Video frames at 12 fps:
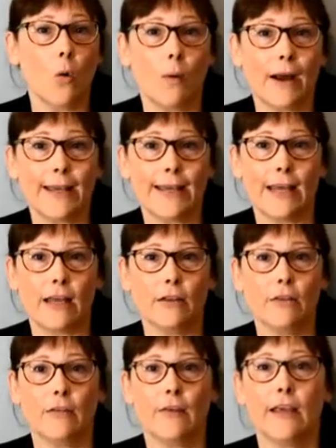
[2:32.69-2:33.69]
Why
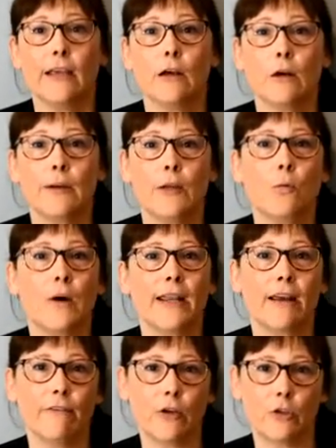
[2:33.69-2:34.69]
can't they go in
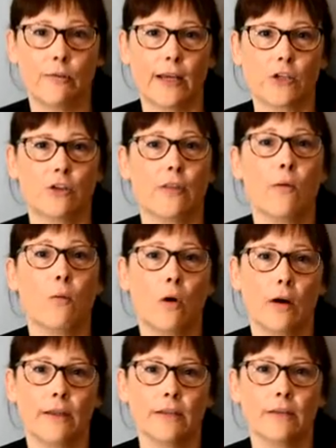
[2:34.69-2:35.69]
whatever direction they
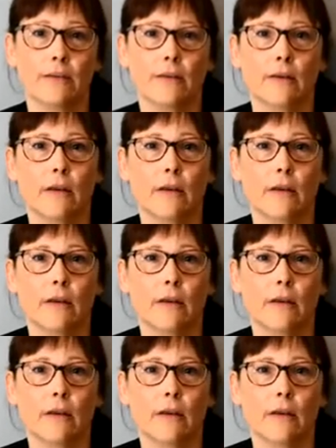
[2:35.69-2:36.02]
want?